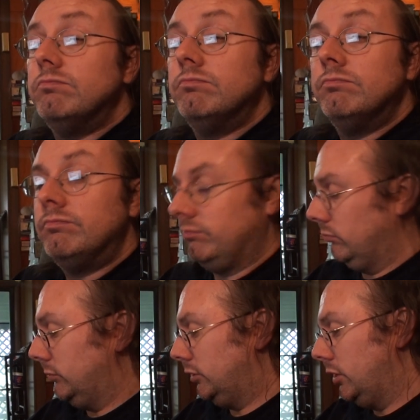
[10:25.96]
Hmm.
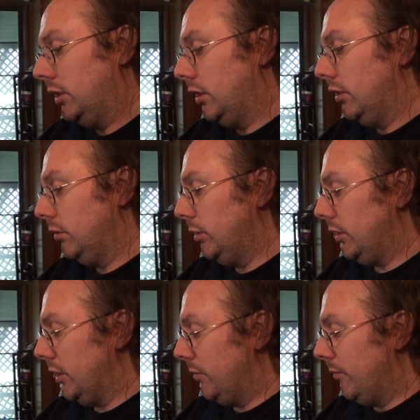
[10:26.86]
Oh,
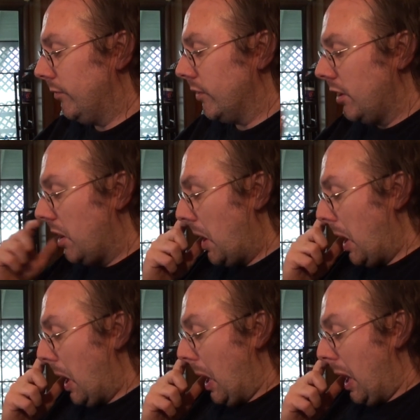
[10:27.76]
you.
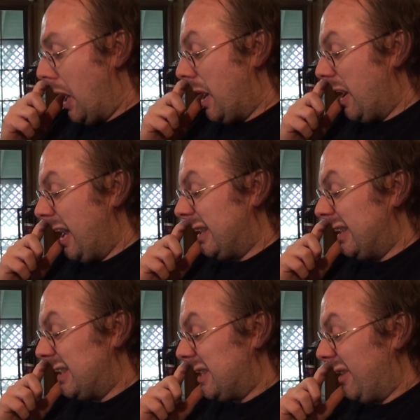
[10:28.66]
Uh, and then
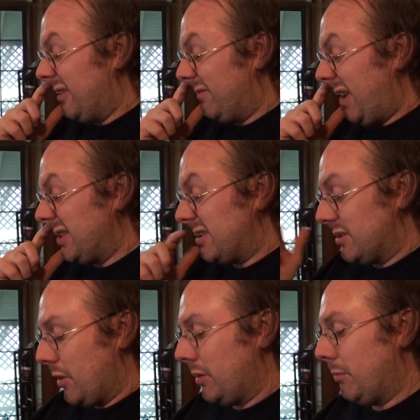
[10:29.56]
the totem, monster
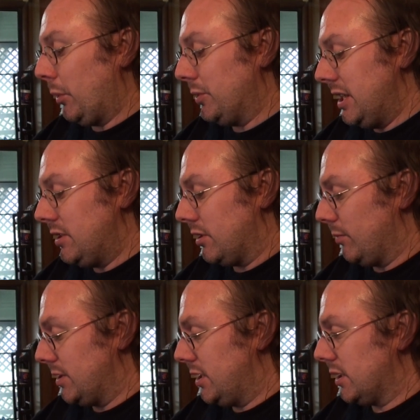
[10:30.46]
totem pole T-shirt
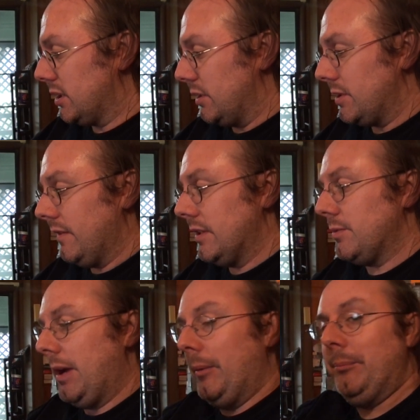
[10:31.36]
was an exclusive as
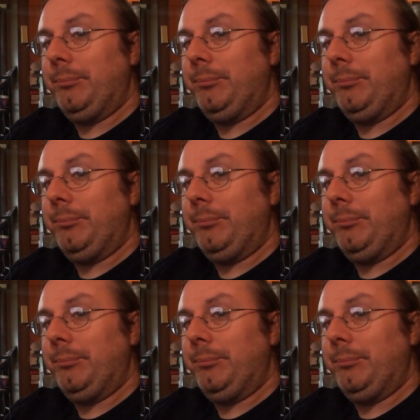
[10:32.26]
well.